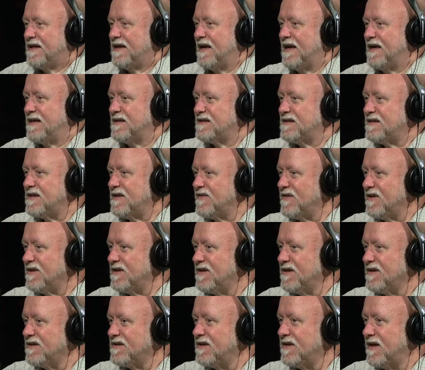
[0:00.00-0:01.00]
and sin that
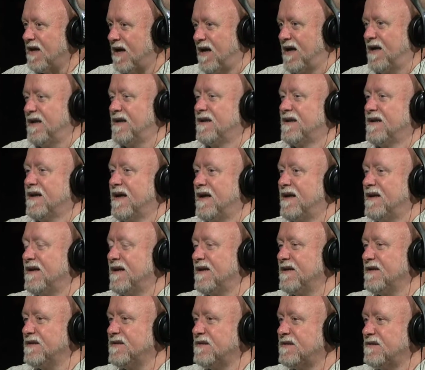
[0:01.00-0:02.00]
does not and
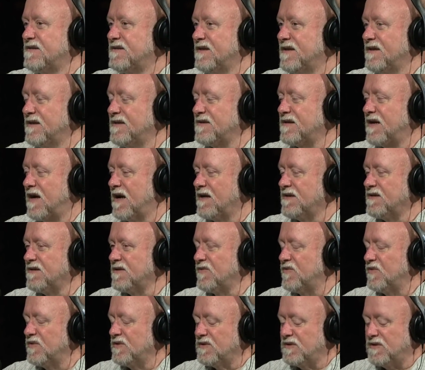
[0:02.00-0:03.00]
in its in its
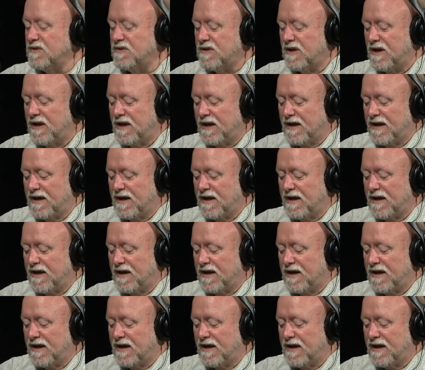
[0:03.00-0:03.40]
consequences.